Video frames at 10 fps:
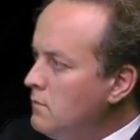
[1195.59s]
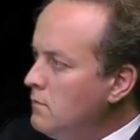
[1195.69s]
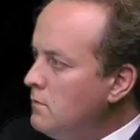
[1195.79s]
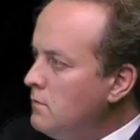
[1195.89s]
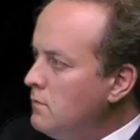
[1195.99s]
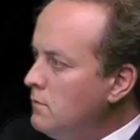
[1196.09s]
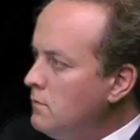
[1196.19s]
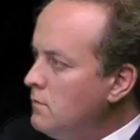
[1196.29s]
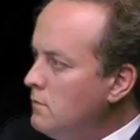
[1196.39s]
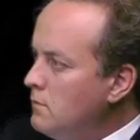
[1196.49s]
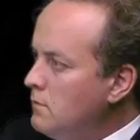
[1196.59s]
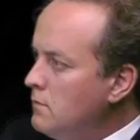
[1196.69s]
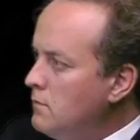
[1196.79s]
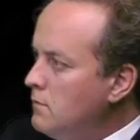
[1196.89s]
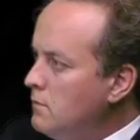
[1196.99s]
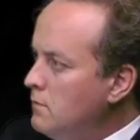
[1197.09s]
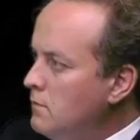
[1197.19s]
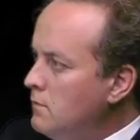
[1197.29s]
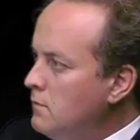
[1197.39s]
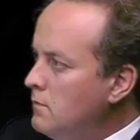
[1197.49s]

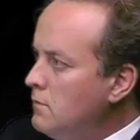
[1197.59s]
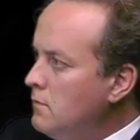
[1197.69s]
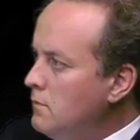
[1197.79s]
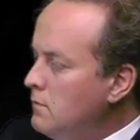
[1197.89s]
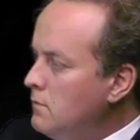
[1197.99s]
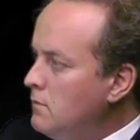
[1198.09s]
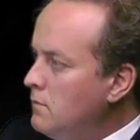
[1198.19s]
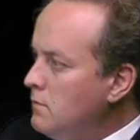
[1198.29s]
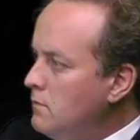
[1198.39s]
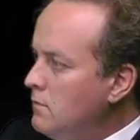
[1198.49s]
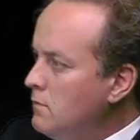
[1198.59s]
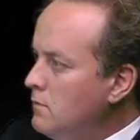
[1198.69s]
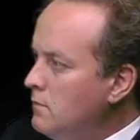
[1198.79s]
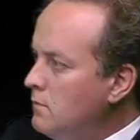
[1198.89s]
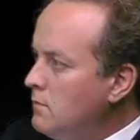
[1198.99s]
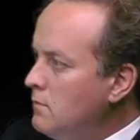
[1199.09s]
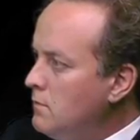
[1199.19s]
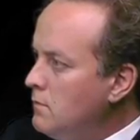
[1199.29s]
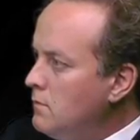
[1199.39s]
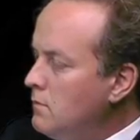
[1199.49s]

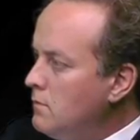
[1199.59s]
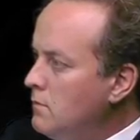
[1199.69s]
(silent)